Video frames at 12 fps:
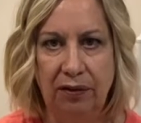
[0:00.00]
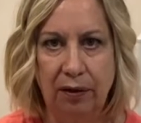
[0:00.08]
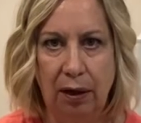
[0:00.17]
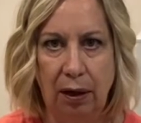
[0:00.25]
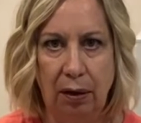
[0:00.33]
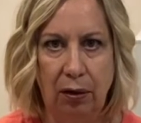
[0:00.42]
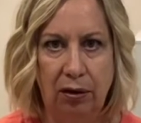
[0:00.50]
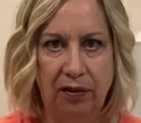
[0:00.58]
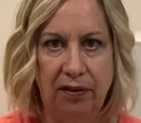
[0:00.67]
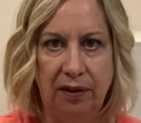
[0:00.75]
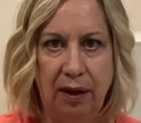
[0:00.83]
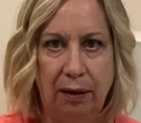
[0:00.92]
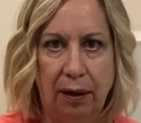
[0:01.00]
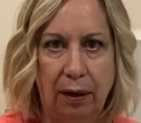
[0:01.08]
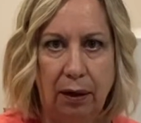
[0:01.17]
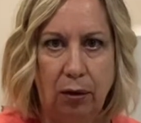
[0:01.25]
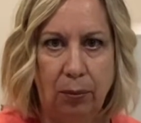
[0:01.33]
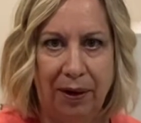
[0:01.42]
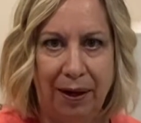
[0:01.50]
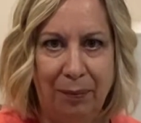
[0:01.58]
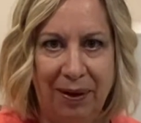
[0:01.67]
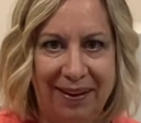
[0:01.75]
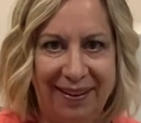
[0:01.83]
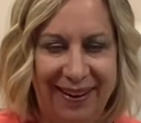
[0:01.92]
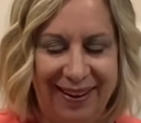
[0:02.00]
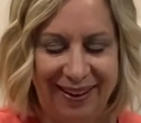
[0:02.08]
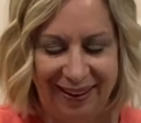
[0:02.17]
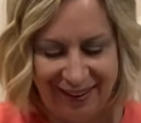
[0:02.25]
kind of hard to see in that little ramekin.